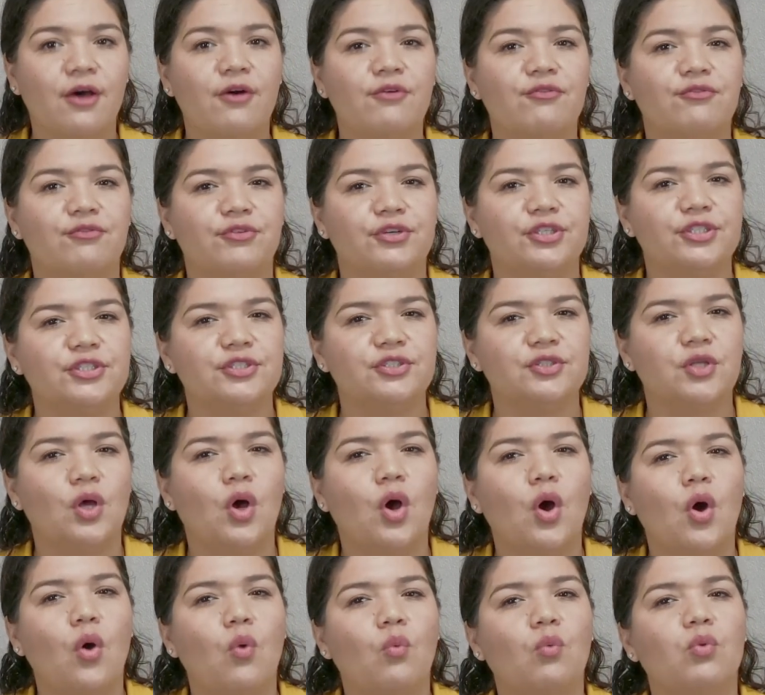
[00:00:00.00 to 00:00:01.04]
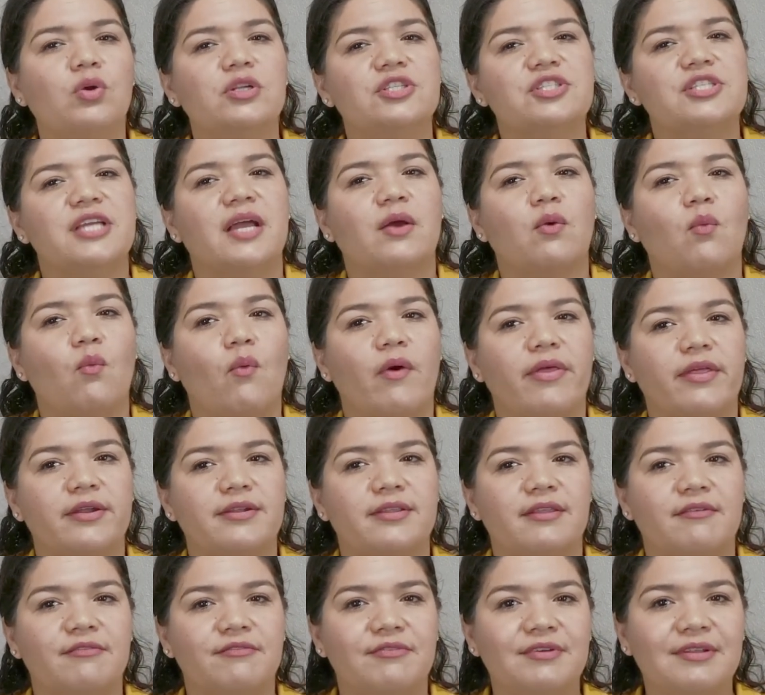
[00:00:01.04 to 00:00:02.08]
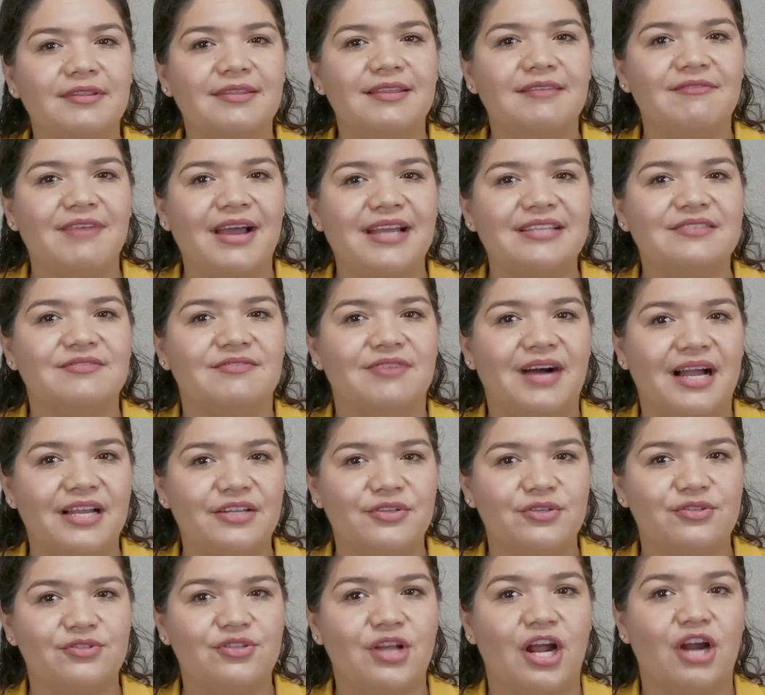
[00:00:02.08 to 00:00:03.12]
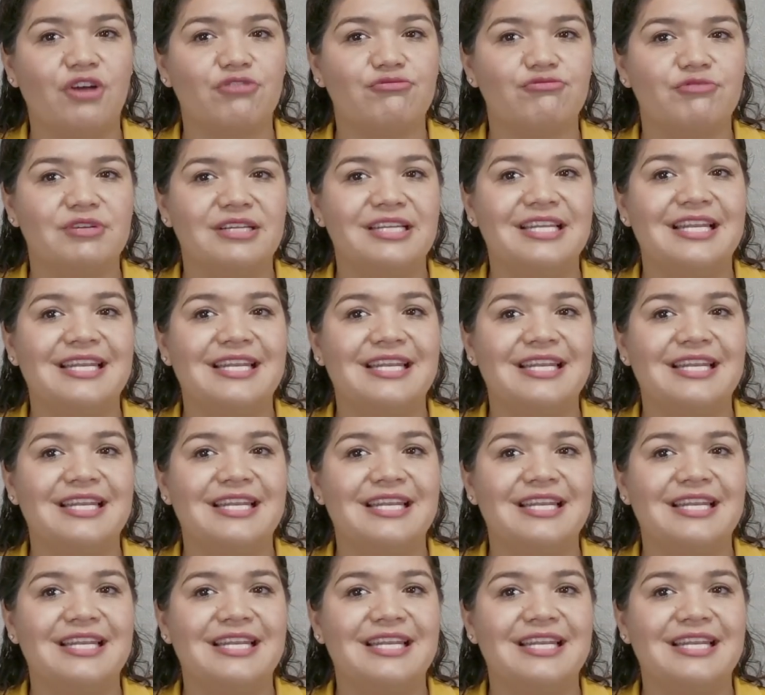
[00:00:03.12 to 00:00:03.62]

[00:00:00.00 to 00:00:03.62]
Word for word: First, we'll check whether the field device values are really